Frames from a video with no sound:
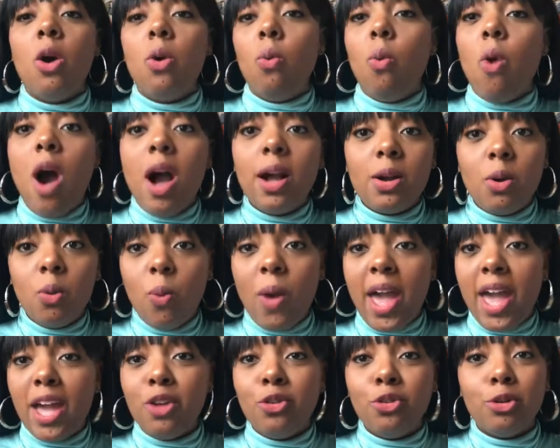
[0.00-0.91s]
walk
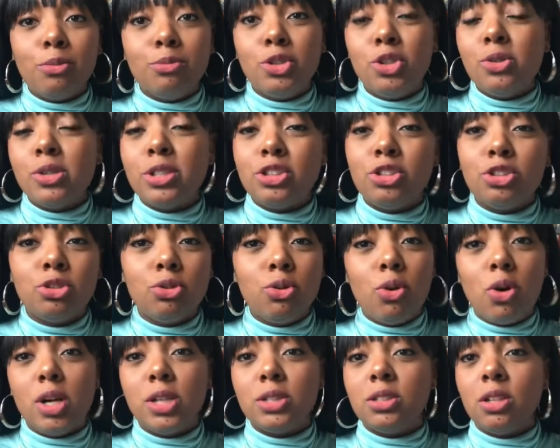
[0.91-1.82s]
away from doing
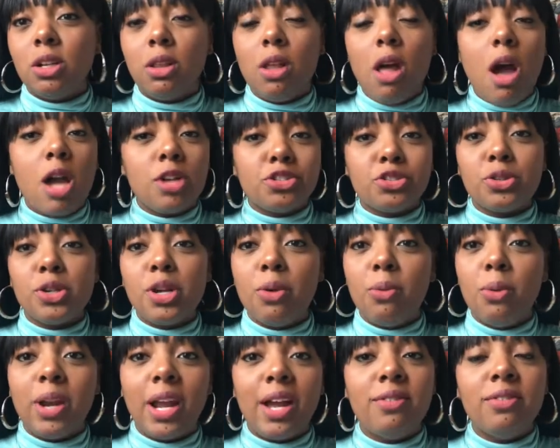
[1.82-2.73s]
chores or laundry or
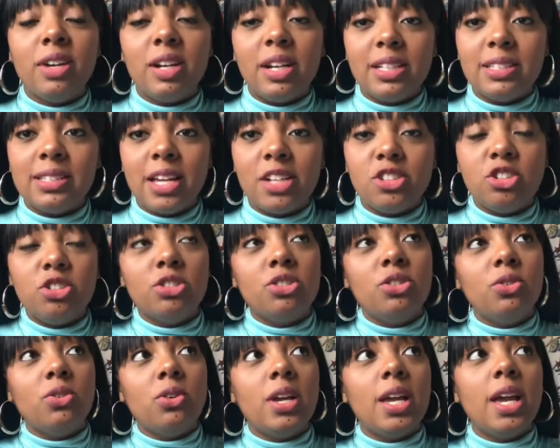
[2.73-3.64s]
whatever it is that you're
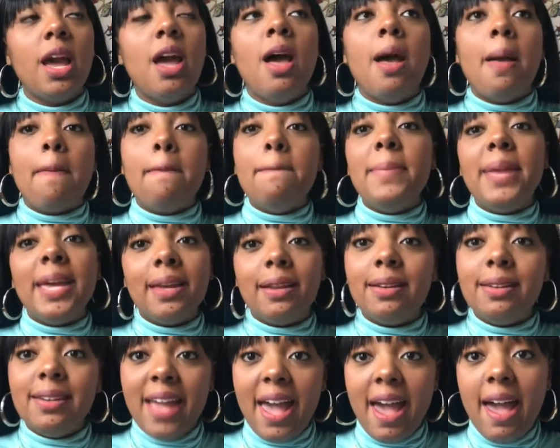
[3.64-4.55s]
doing
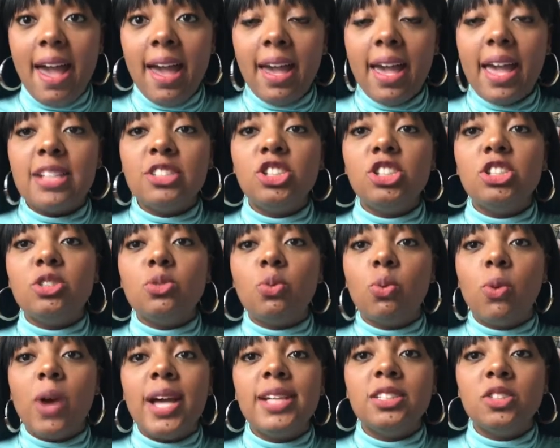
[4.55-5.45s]
midday, and just
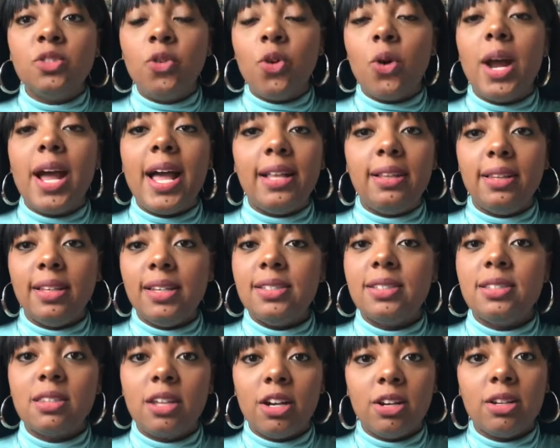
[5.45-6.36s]
rest for at
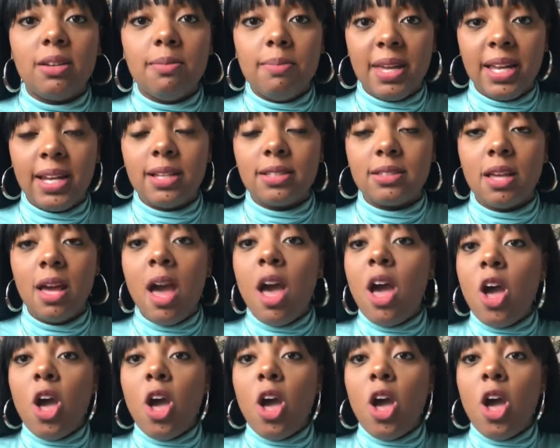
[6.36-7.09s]
least thirty minutes.